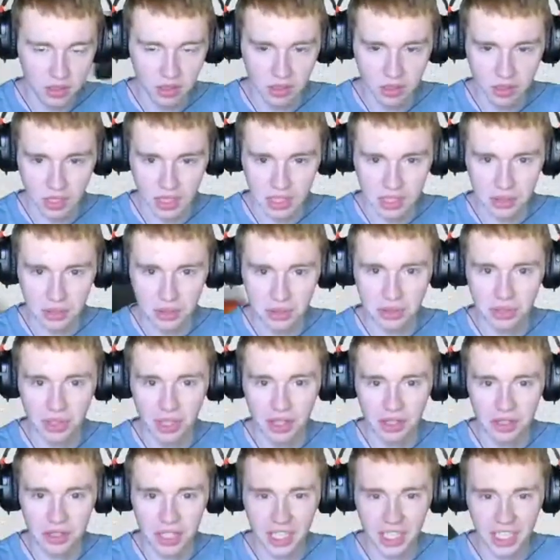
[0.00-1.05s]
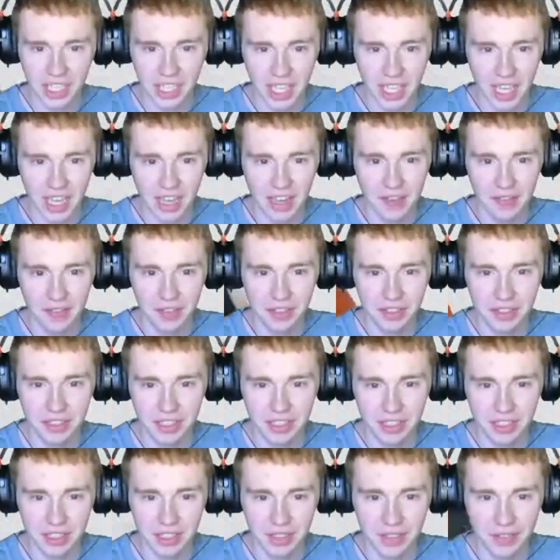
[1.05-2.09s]
That's cool that there's like a cave under here
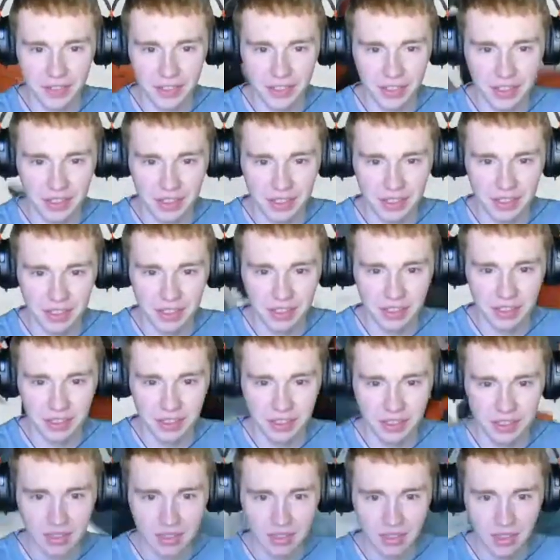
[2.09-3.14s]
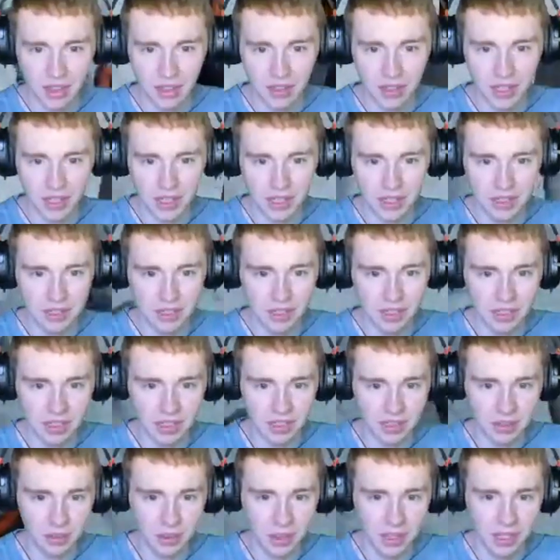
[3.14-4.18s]
and everything. Oh yeah, and here's like
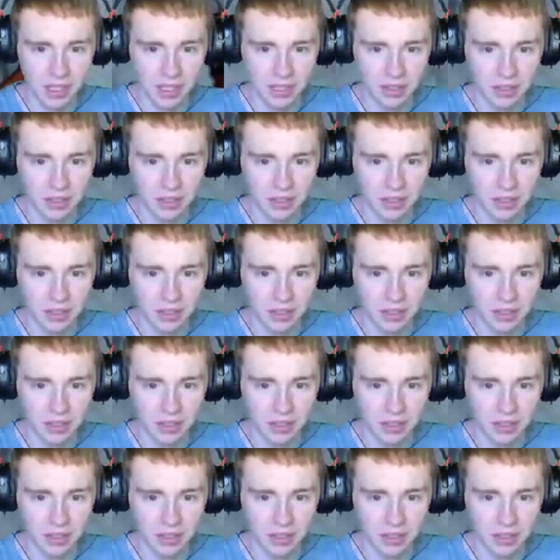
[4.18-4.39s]
a way down,